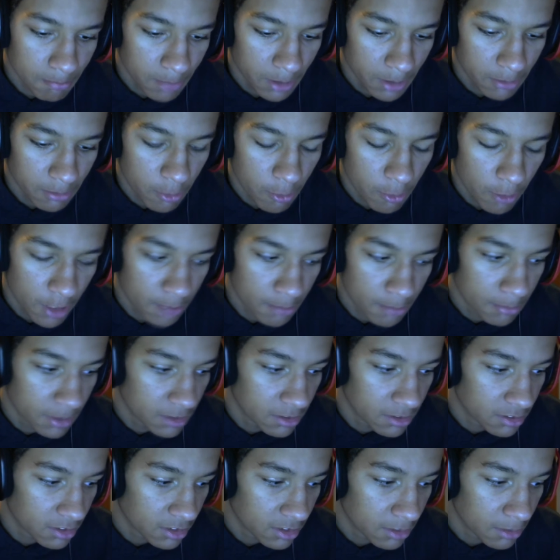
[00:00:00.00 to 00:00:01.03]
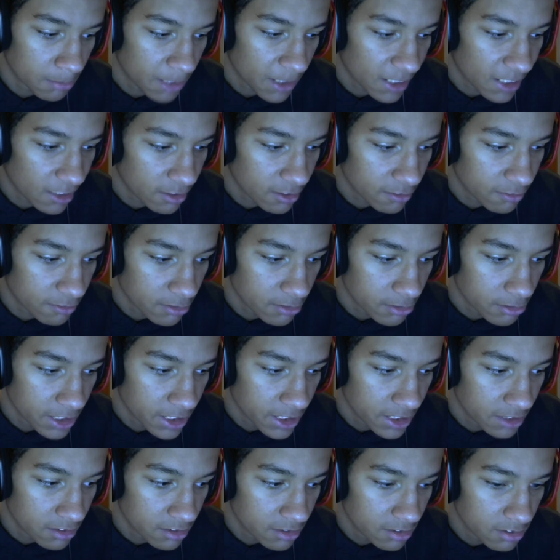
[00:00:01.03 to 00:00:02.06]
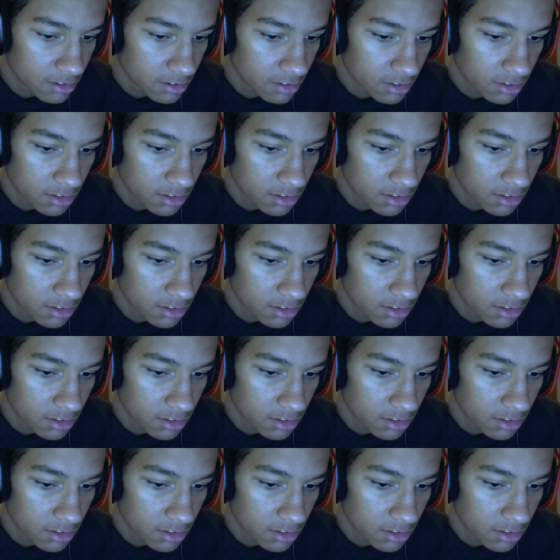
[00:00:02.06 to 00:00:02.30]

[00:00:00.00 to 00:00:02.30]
quite busy the past few days.